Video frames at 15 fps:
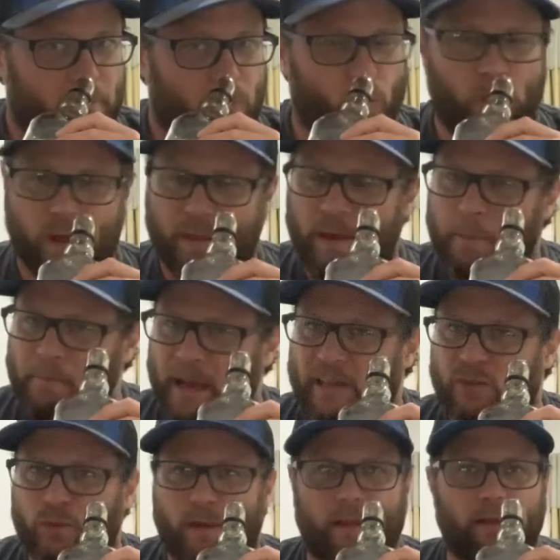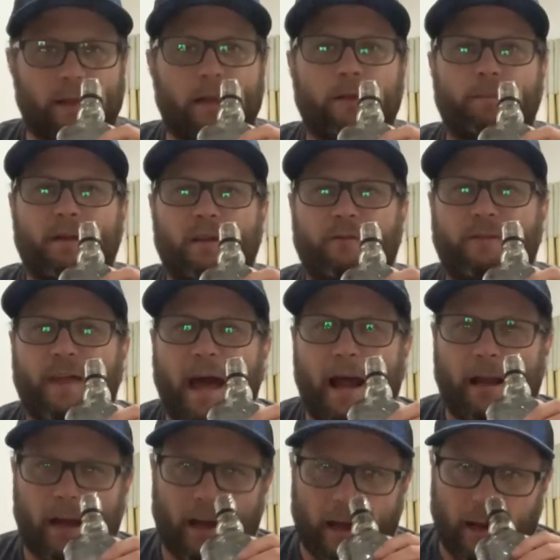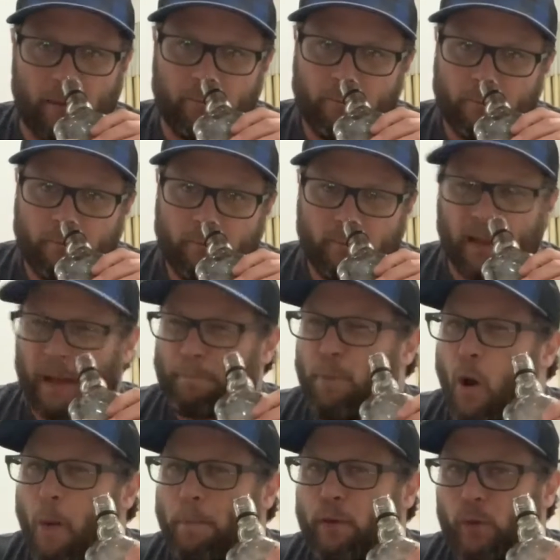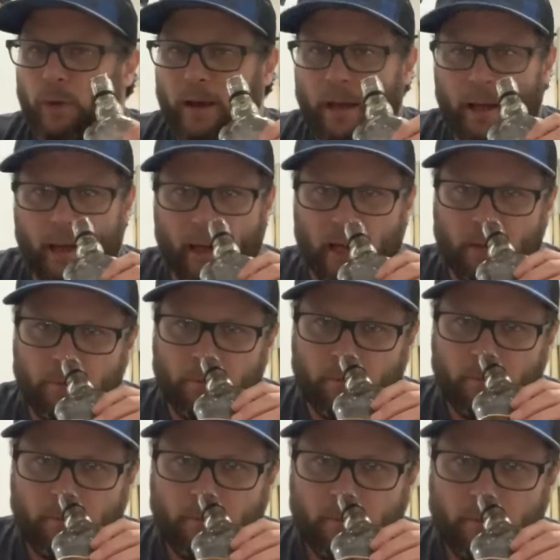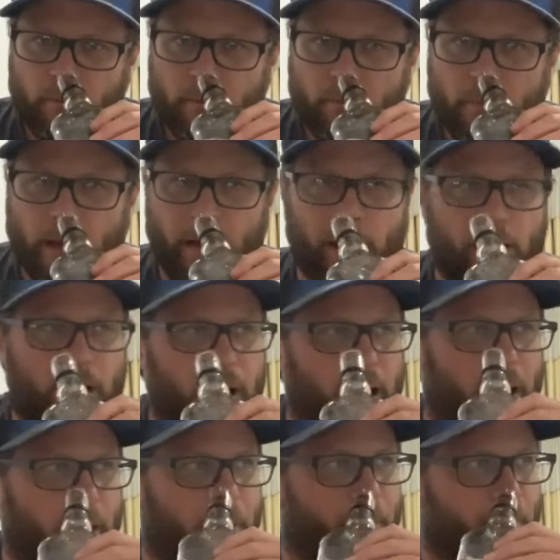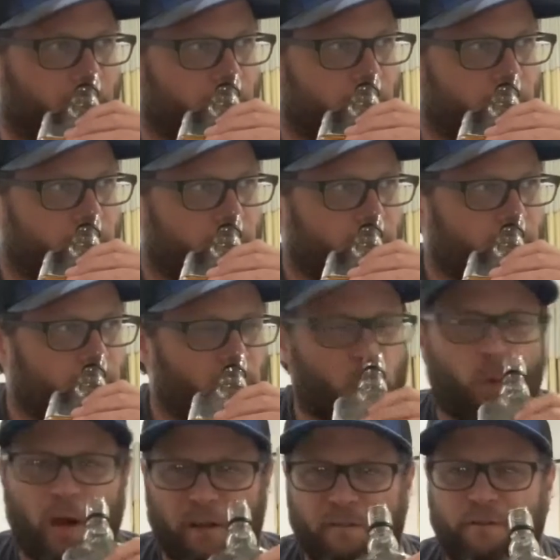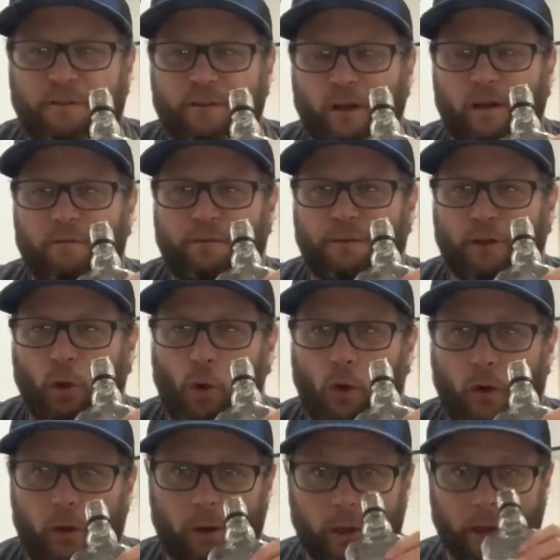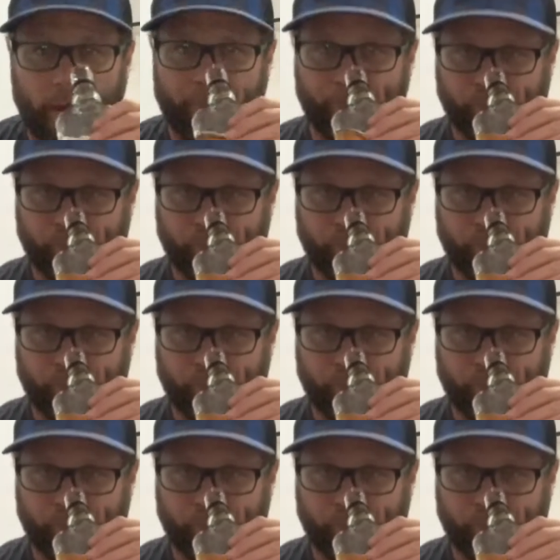Mixed with a little bit of that, like potpourri, quite floral.